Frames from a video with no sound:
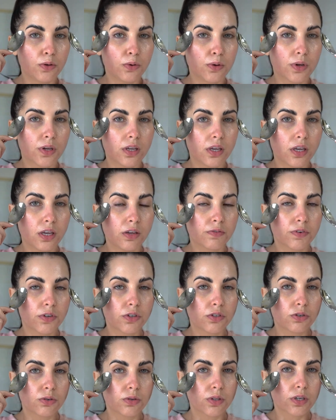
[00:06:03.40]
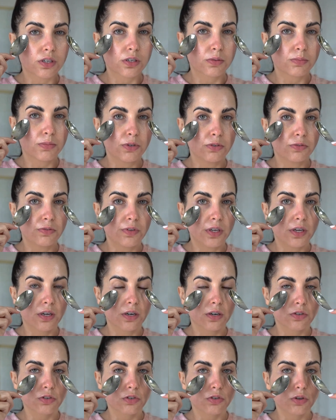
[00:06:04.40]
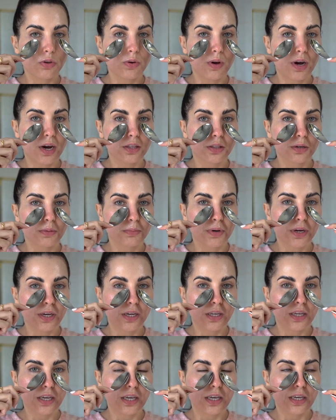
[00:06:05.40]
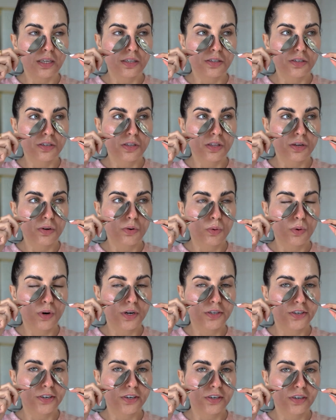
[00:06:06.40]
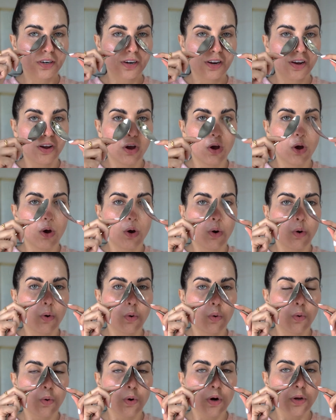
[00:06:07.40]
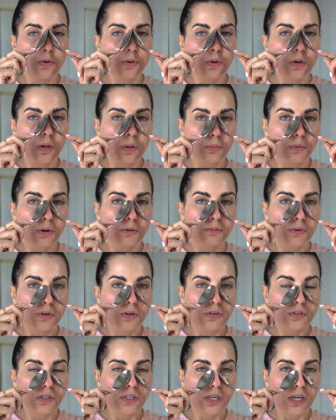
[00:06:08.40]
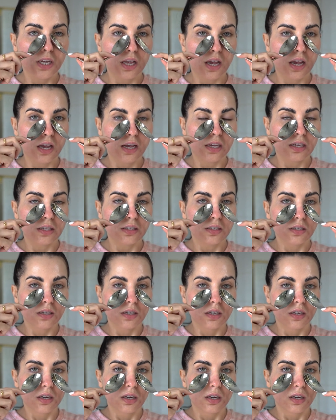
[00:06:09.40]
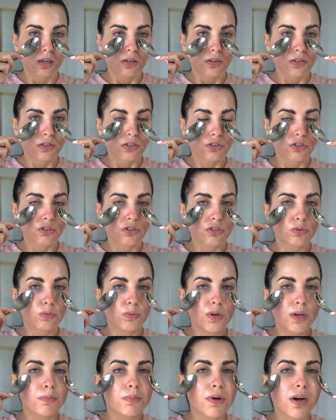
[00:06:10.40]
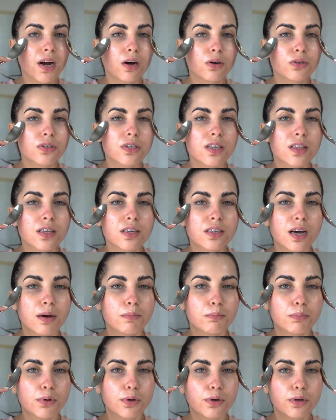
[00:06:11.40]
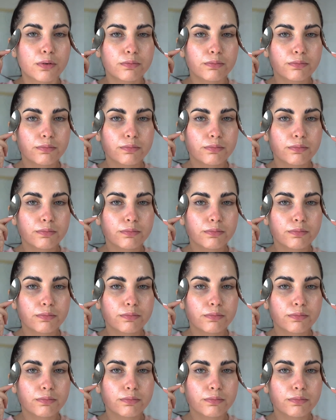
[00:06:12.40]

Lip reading: You can even do this move here, so you either bring it into the corner or you can reverse it and sweep it out to the temple.